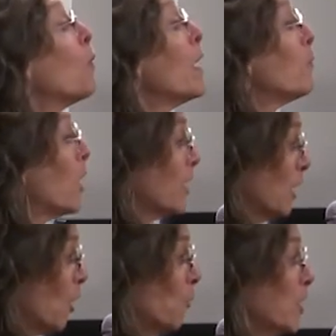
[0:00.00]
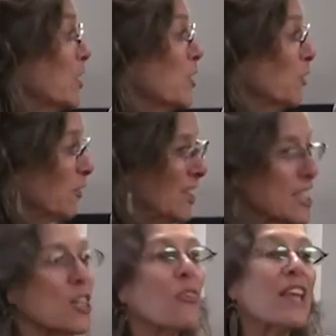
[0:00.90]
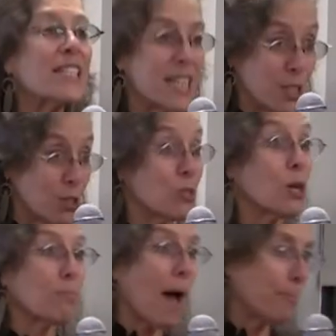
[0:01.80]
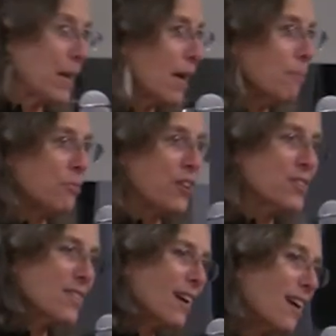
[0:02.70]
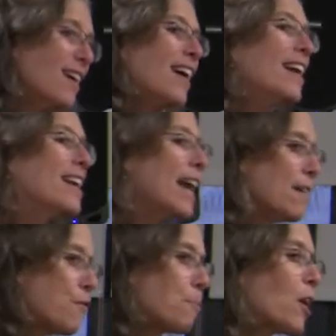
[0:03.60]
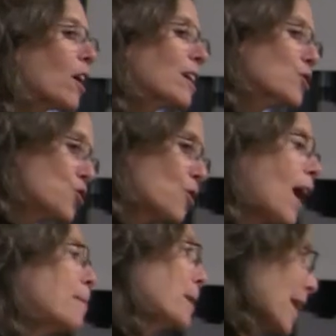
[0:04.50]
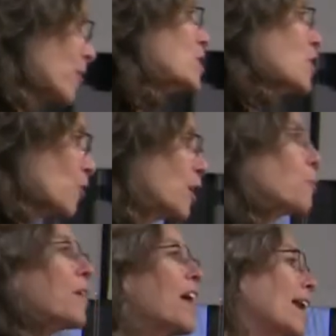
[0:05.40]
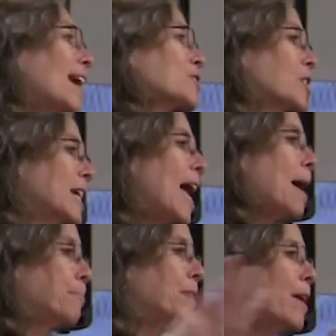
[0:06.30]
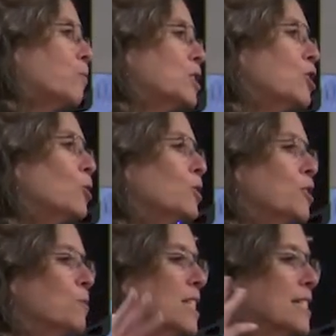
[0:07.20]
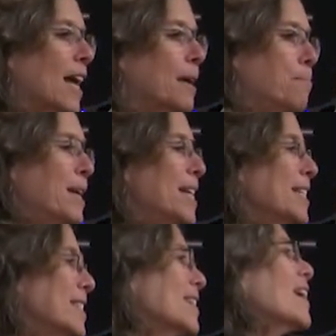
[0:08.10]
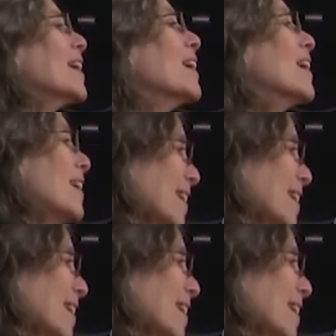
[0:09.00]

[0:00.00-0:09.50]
We want to know what you're doing with it. So these issues are popping up. There's a Native American tribe in Arizona where that actually happened. They were told it was a diabetes study.